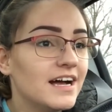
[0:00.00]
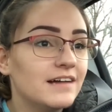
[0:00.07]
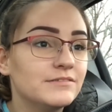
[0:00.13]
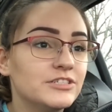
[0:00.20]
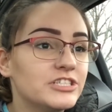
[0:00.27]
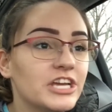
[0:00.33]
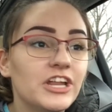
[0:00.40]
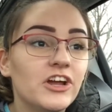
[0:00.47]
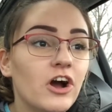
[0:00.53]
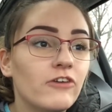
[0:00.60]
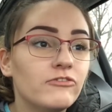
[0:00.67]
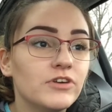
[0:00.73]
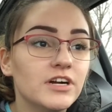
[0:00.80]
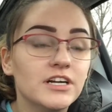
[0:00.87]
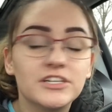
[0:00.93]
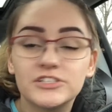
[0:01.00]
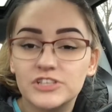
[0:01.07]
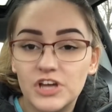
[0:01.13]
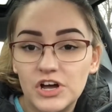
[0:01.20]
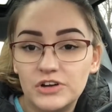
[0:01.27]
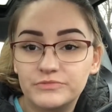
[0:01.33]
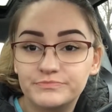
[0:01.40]
I'm just getting off work,
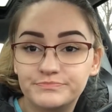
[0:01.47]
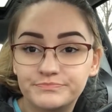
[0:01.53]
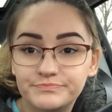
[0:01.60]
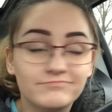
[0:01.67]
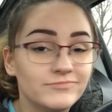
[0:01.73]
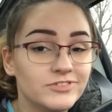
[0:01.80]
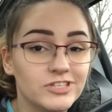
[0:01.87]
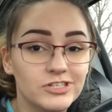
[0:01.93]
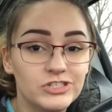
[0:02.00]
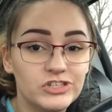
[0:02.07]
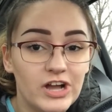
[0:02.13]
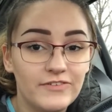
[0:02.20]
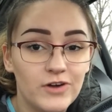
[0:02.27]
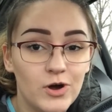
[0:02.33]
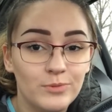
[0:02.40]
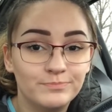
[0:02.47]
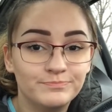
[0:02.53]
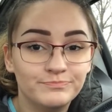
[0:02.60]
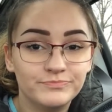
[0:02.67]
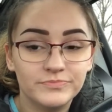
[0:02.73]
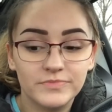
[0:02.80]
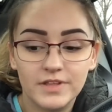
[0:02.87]
so I'm just gonna drive home.
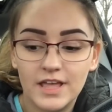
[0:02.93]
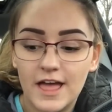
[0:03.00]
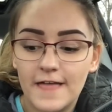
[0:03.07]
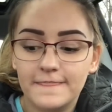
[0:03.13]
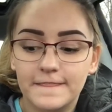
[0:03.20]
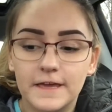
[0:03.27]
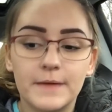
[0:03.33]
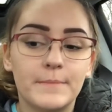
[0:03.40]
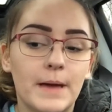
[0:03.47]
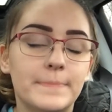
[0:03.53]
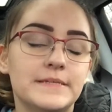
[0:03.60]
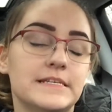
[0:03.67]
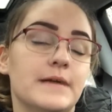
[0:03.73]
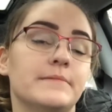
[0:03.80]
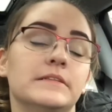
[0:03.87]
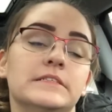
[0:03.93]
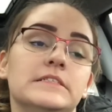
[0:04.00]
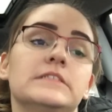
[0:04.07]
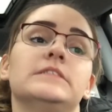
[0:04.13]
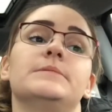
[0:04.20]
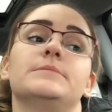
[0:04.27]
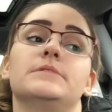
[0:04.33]
I think it might be time to
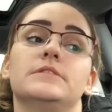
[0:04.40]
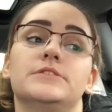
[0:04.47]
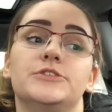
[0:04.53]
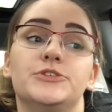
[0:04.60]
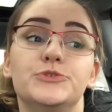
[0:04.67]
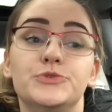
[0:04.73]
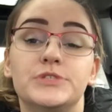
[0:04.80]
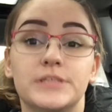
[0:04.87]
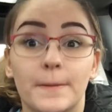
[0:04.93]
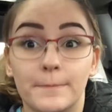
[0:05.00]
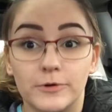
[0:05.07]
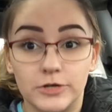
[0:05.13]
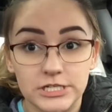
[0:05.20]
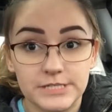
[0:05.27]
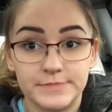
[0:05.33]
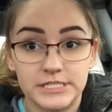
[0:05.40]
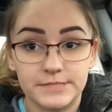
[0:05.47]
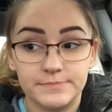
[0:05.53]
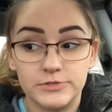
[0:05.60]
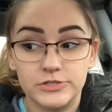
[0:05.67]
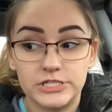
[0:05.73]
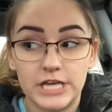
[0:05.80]
listen to some
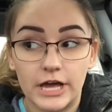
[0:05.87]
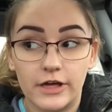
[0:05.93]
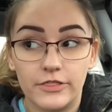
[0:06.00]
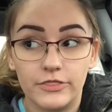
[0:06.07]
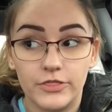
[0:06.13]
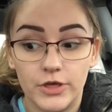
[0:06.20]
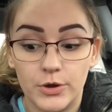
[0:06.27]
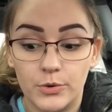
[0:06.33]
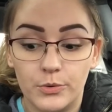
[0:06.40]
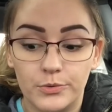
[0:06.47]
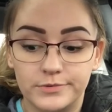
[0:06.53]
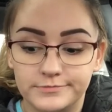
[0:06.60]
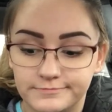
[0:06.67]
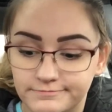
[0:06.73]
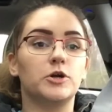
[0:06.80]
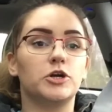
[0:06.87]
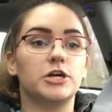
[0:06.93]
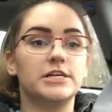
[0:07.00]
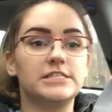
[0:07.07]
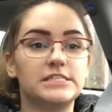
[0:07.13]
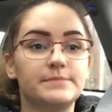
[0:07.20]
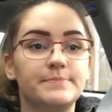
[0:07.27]
Christmas music, though.
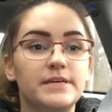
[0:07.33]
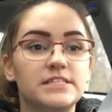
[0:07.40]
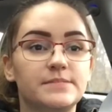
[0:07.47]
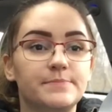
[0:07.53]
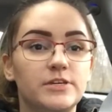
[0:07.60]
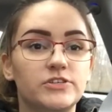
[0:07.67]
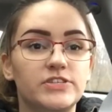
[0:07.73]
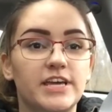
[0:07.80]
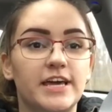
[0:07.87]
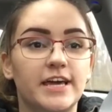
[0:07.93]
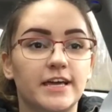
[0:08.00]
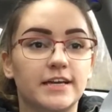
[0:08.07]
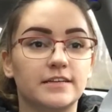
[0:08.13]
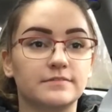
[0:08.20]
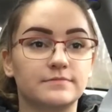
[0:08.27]
Christmas music!